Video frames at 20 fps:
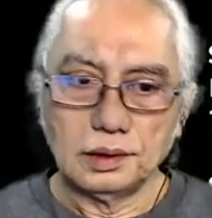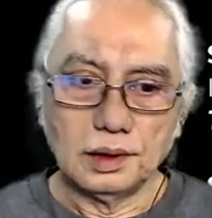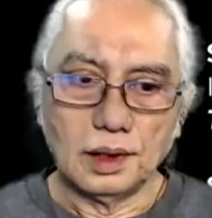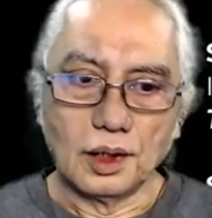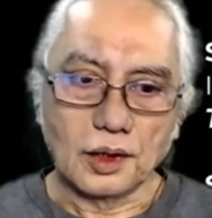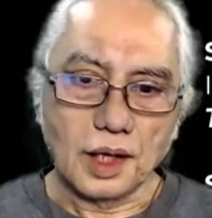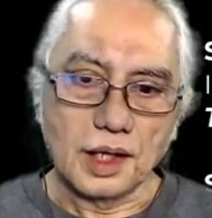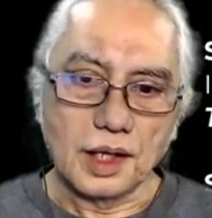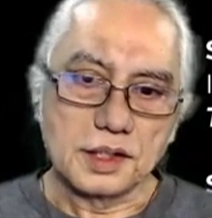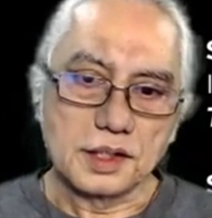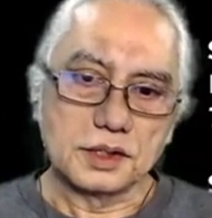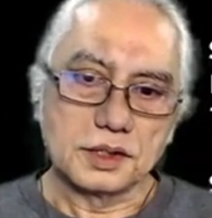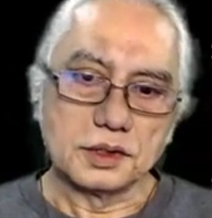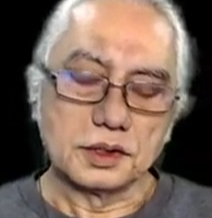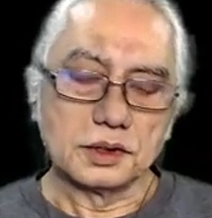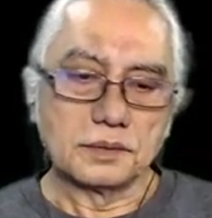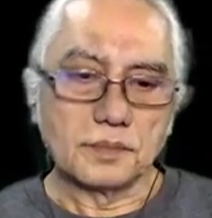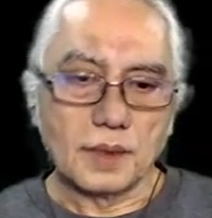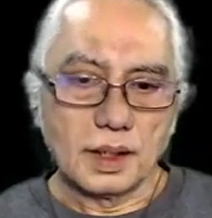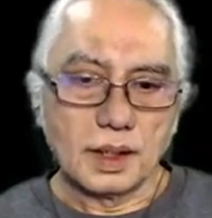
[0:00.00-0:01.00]
Okay,
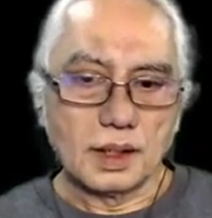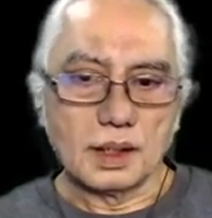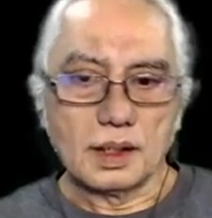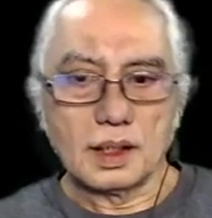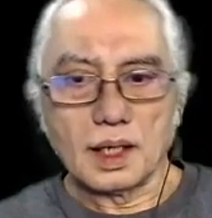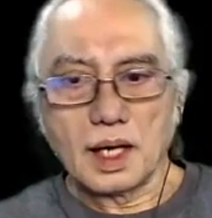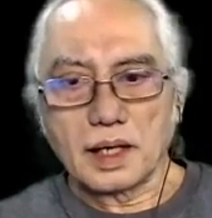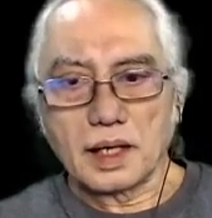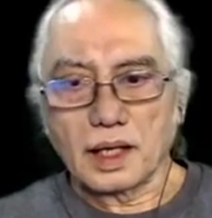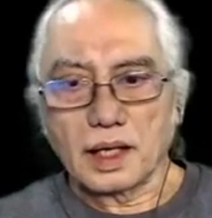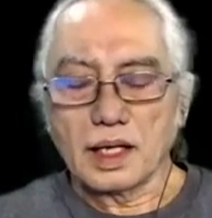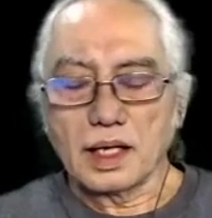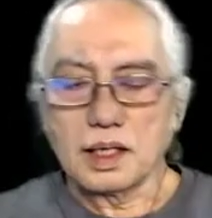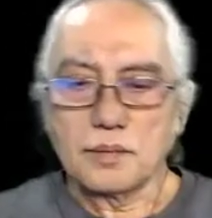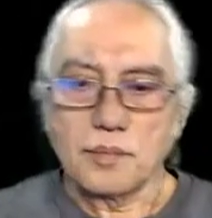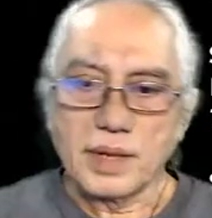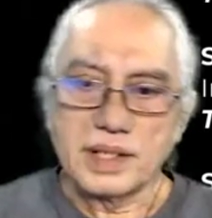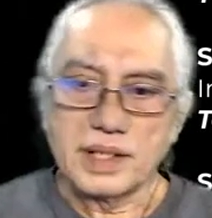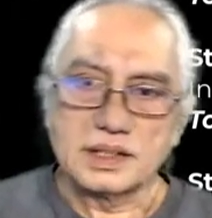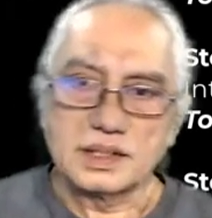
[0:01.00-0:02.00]
so like I
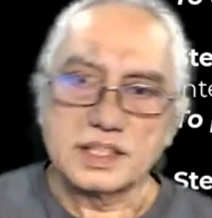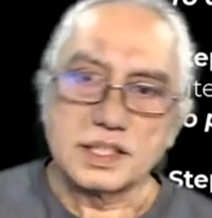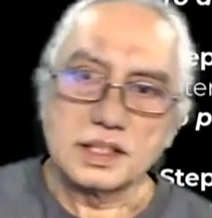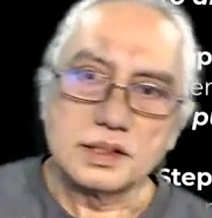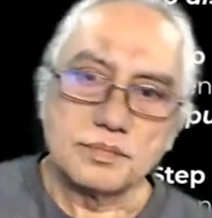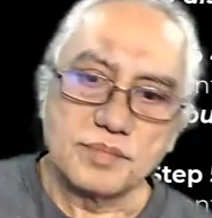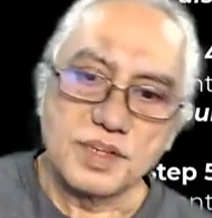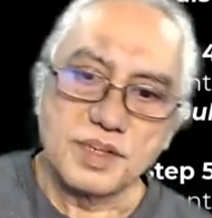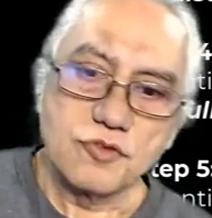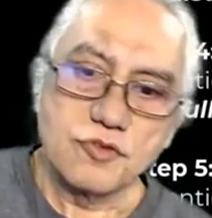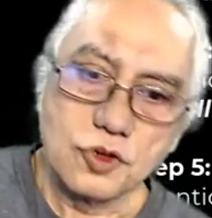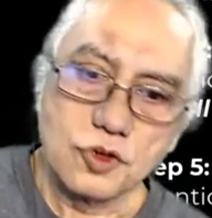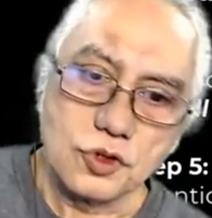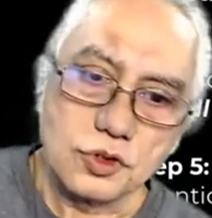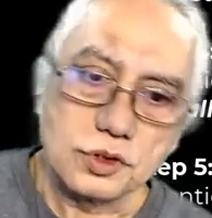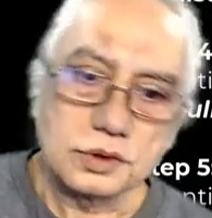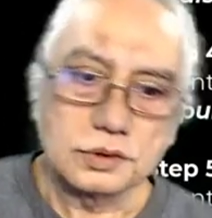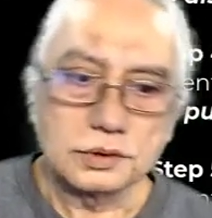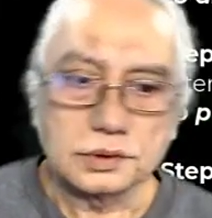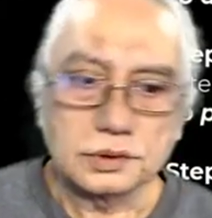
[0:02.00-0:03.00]
mentioned
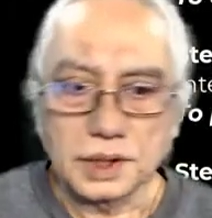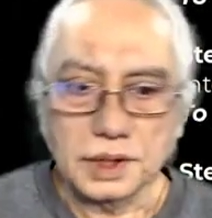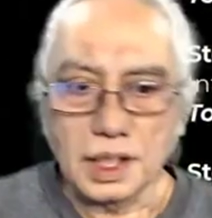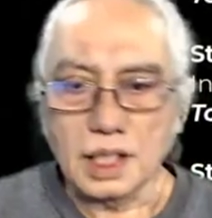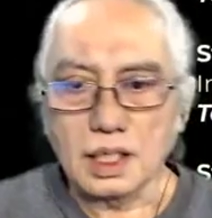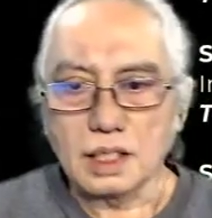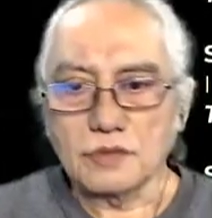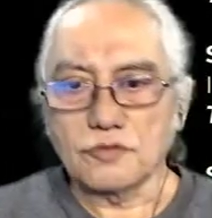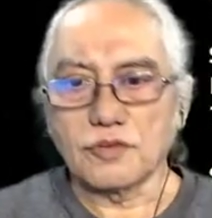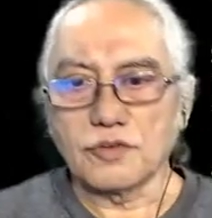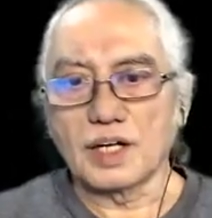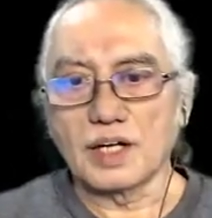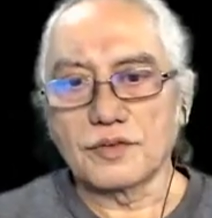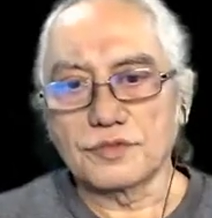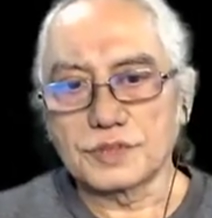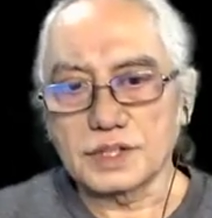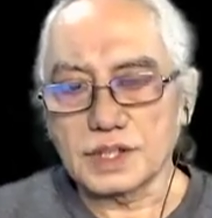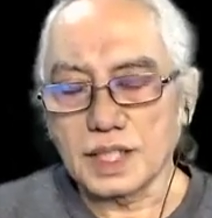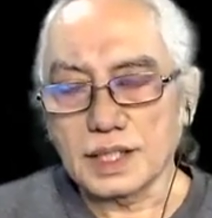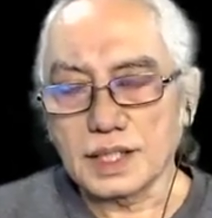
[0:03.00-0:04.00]
before, there are 5
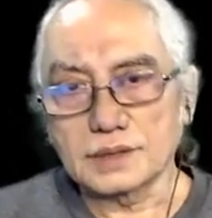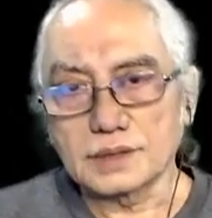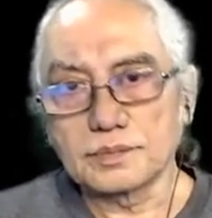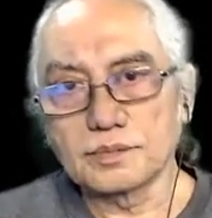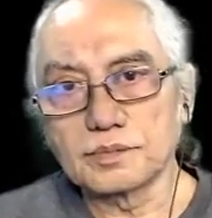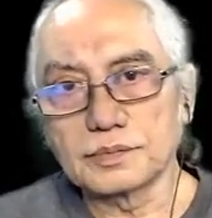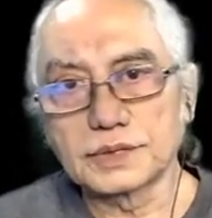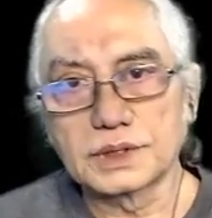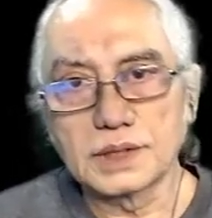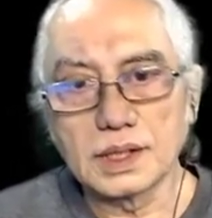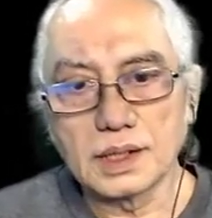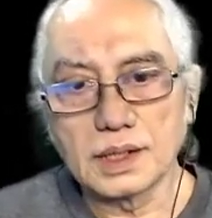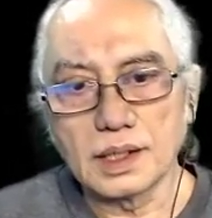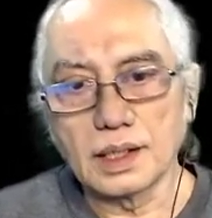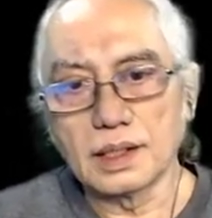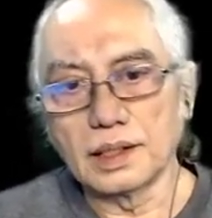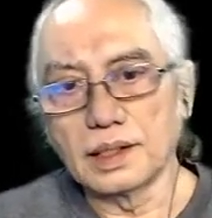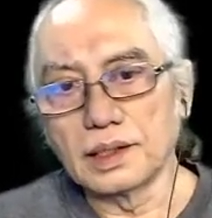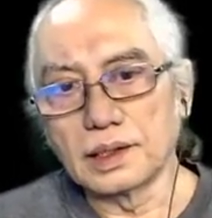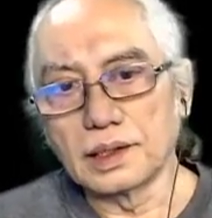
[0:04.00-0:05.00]
steps
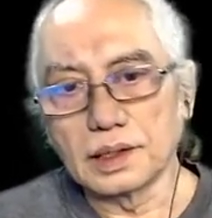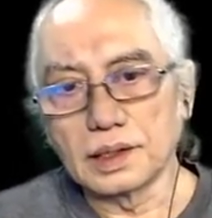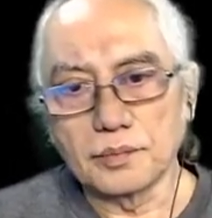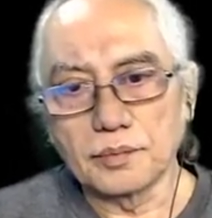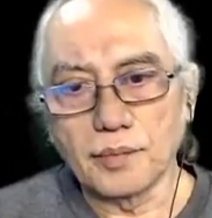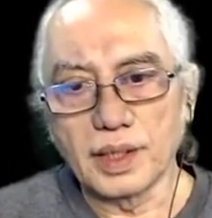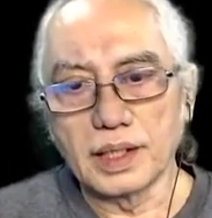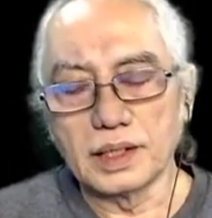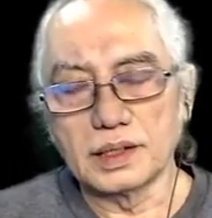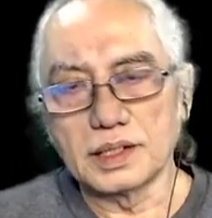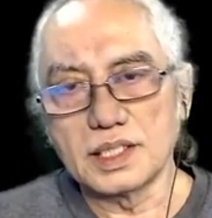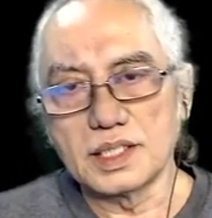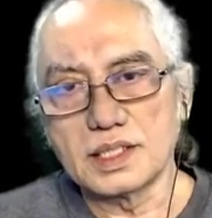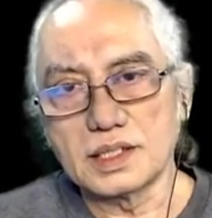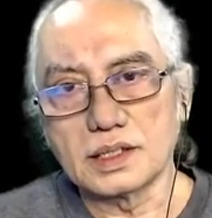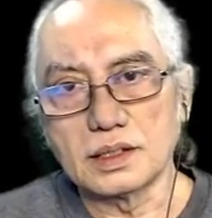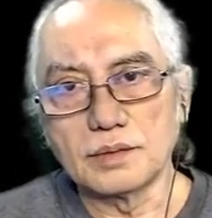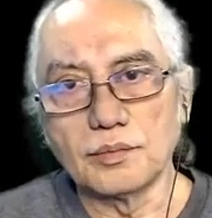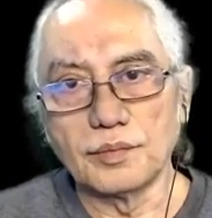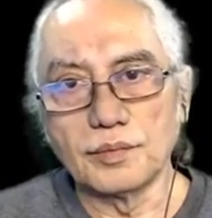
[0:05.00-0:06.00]
in the
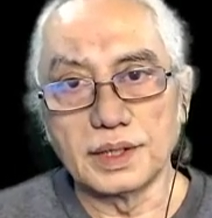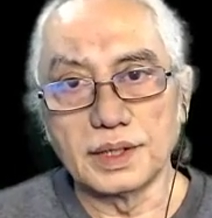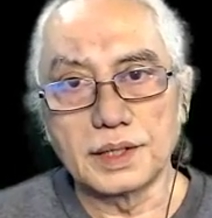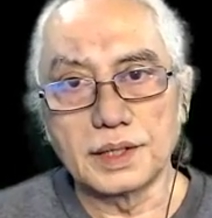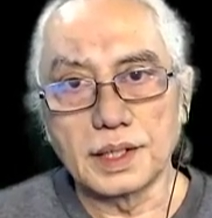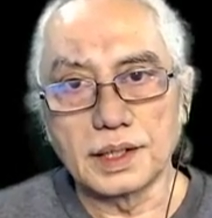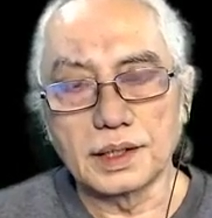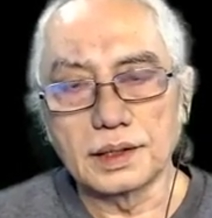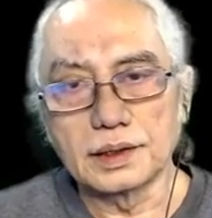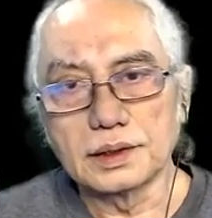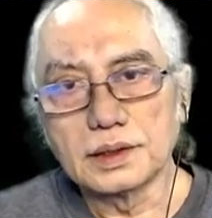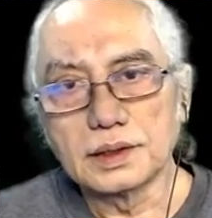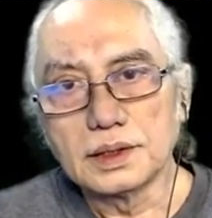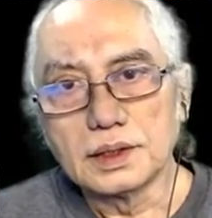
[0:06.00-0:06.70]
meditation breathing.